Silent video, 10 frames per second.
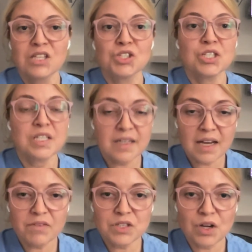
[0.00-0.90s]
She
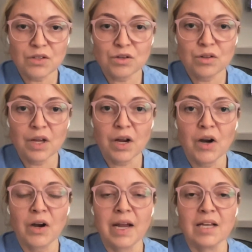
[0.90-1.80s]
didn't have a doctor
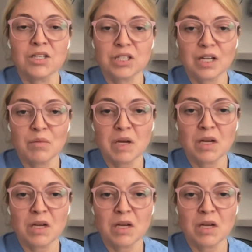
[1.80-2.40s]
there and she'd come